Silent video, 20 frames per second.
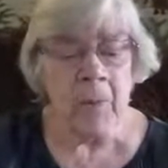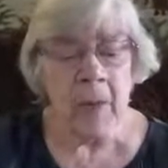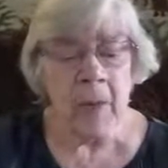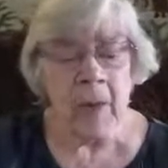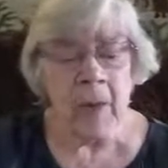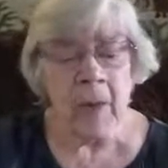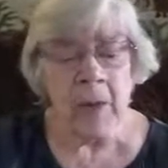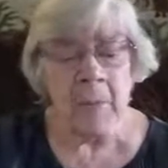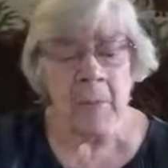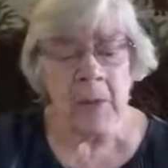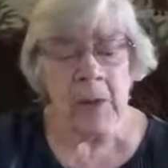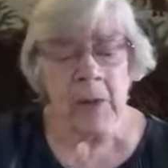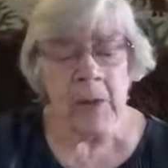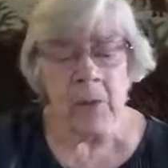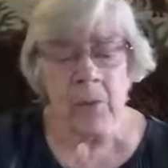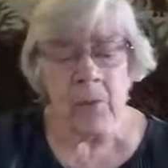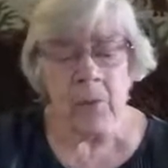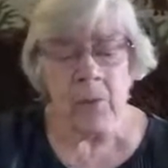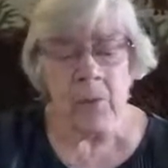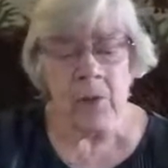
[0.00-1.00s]
And
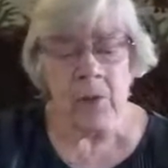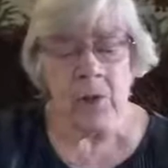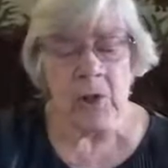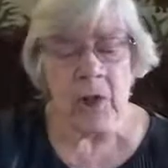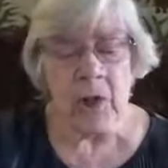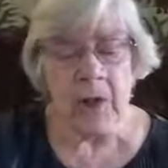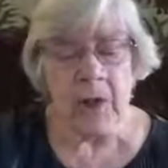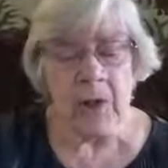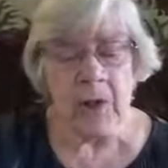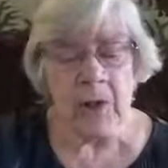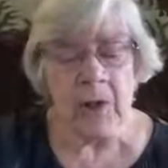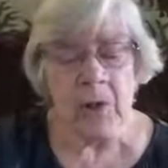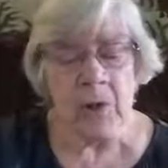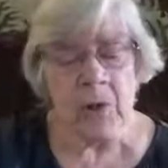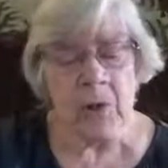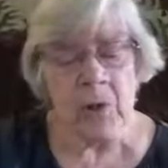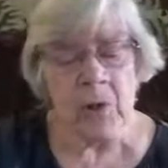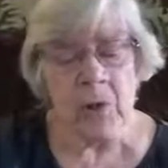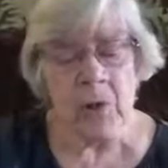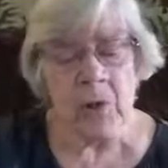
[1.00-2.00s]
because it was Janus, it
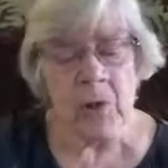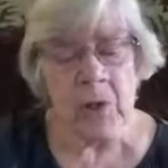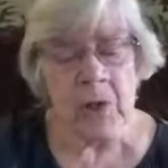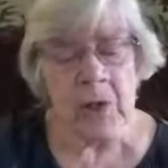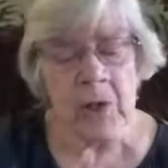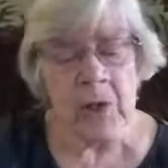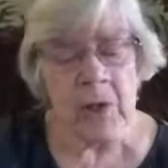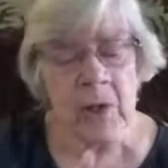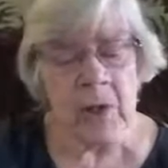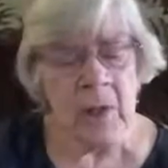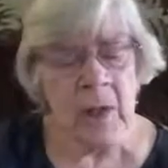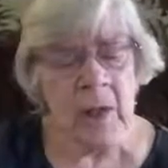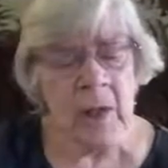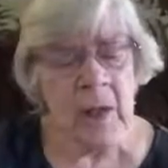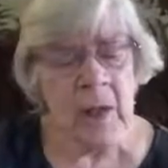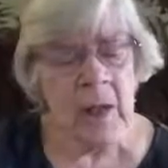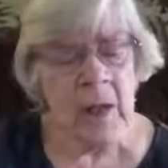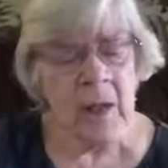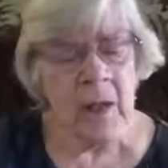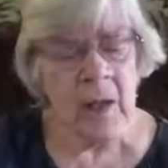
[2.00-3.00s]
was strange that,
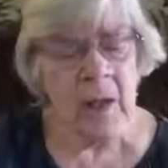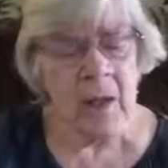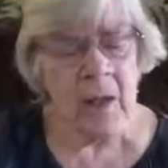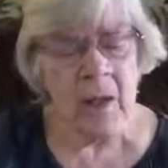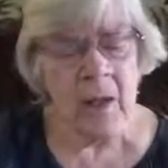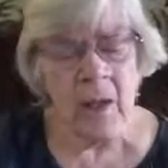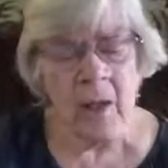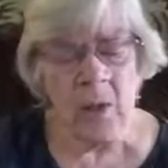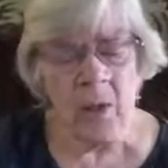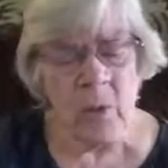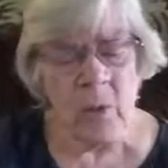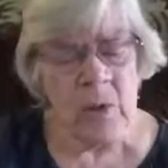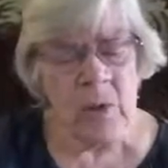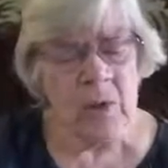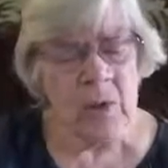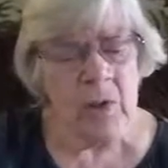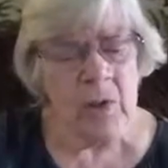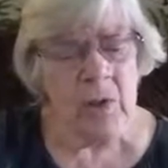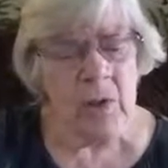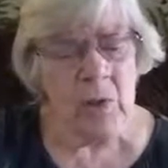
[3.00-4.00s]
was
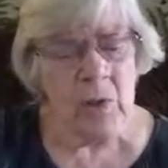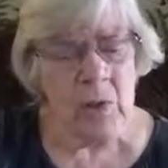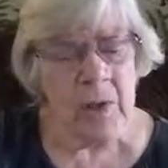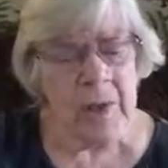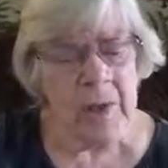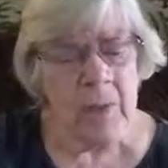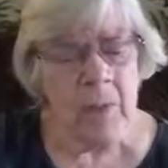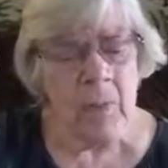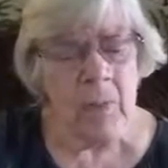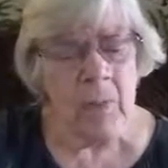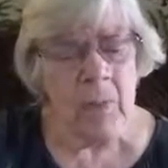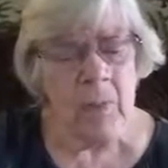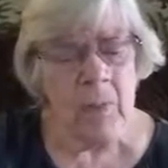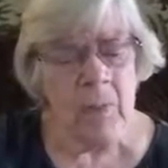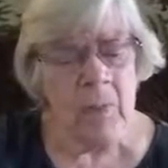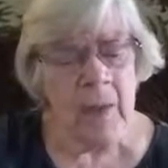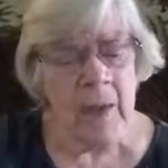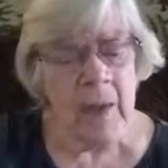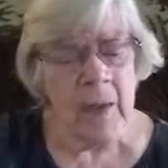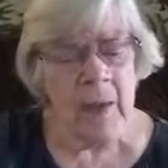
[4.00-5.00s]
it a dream?
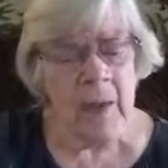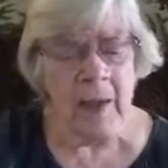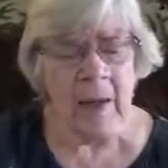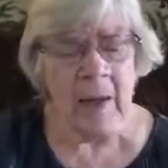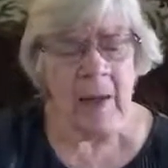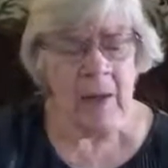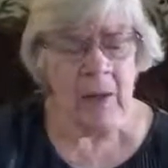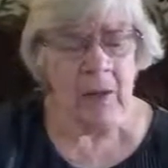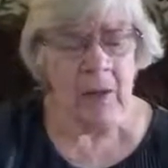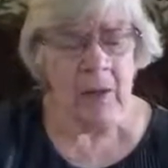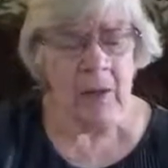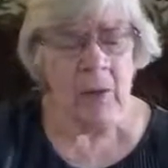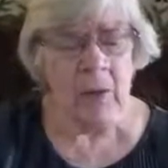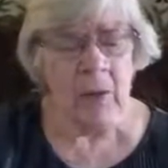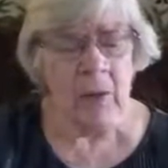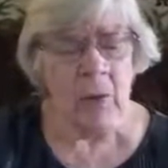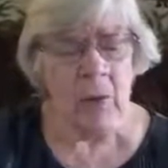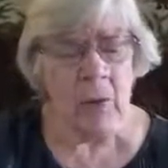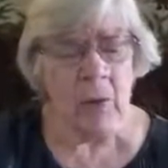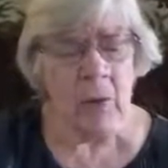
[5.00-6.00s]
It had little to
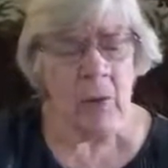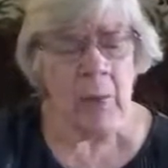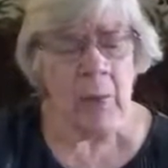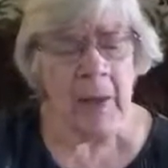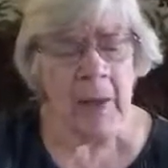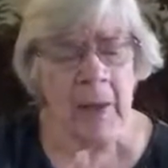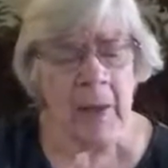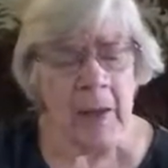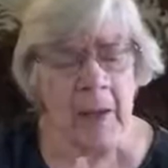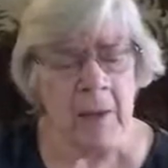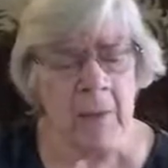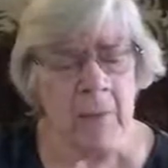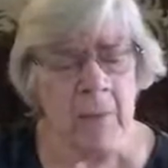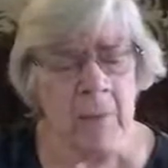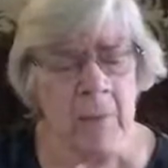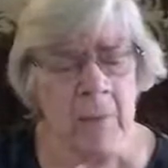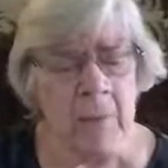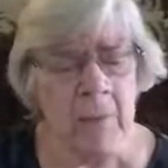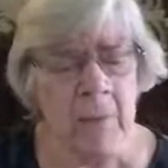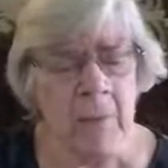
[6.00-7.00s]
do with plants.
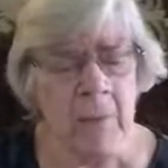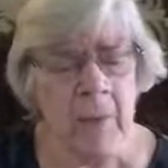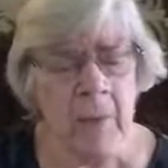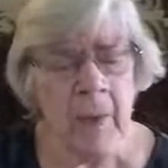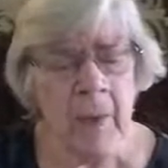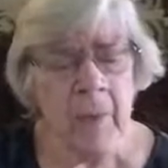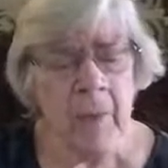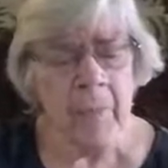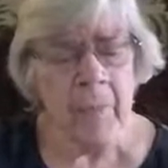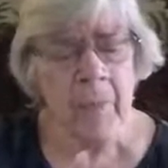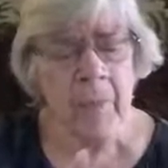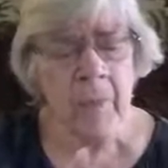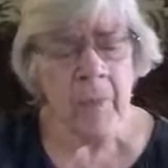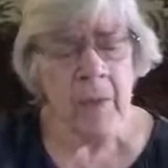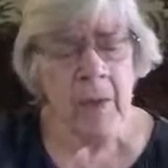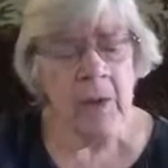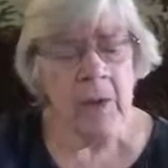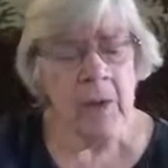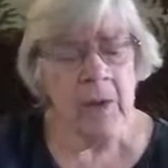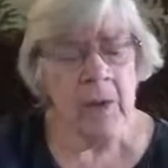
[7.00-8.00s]

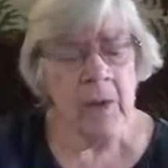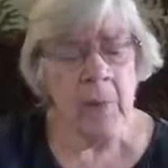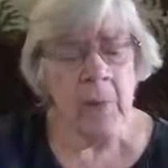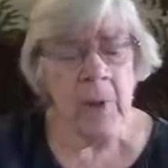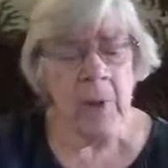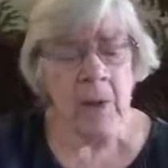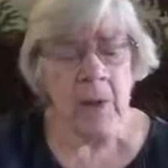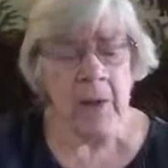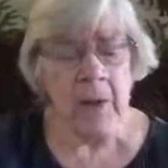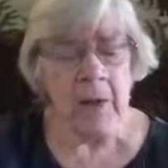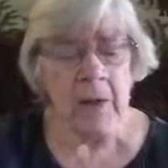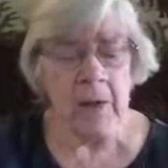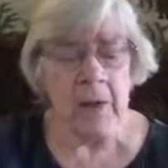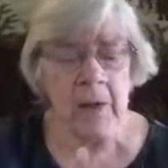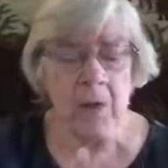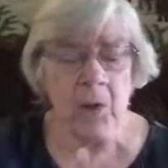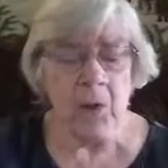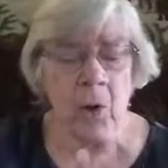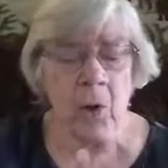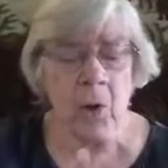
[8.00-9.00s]
In his mind, he
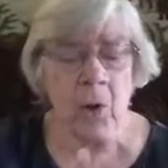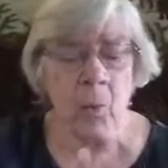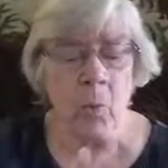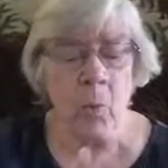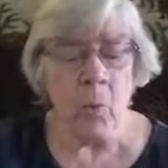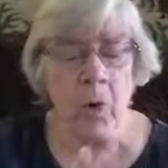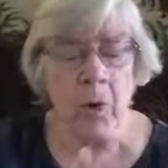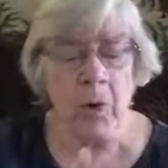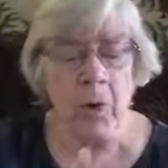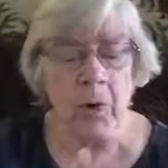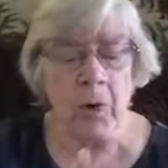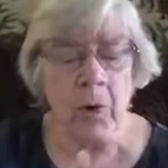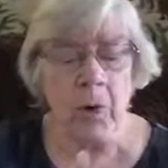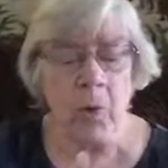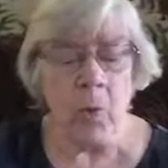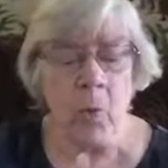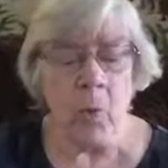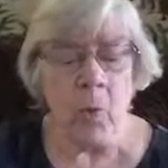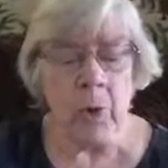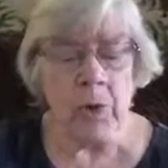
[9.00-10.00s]
saw water
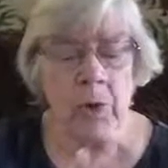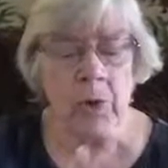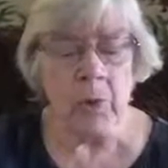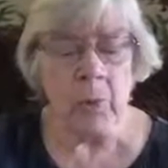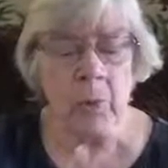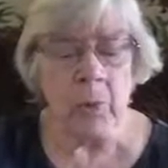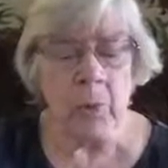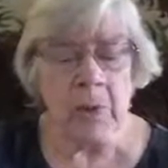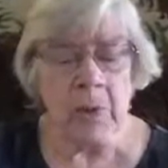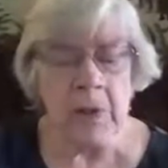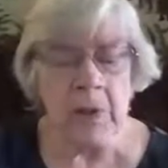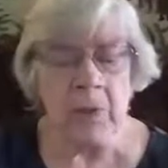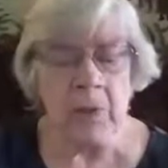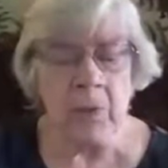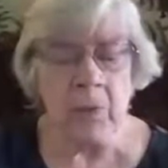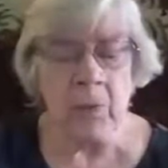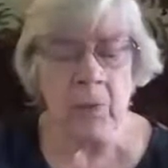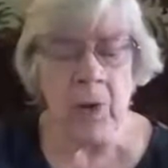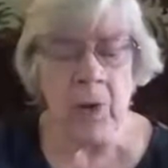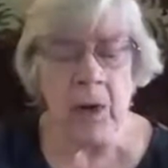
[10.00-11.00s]
awash with bits
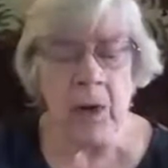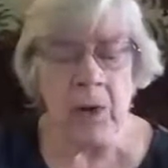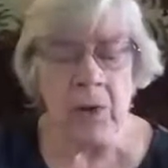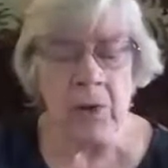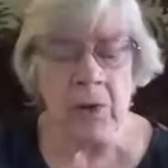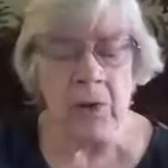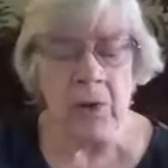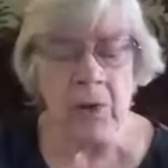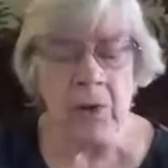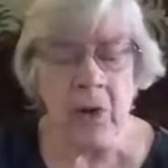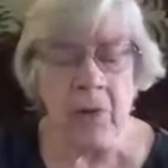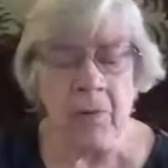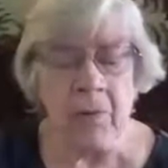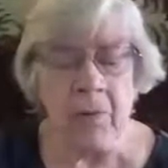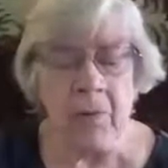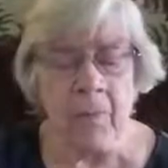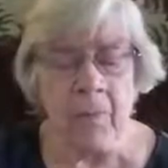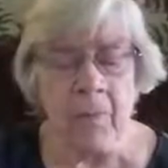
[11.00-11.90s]
of rotten stuff